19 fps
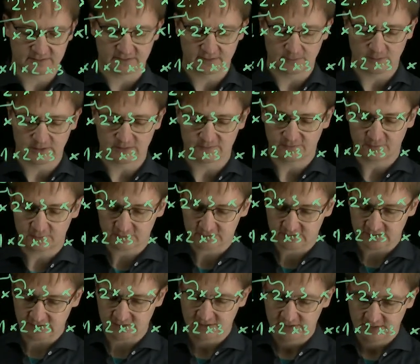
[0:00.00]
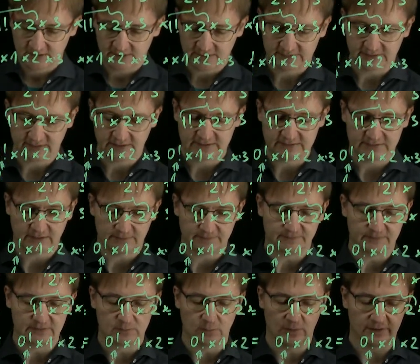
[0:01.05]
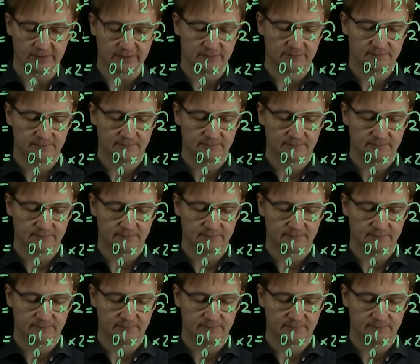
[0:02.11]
with 40 and I end up with 1.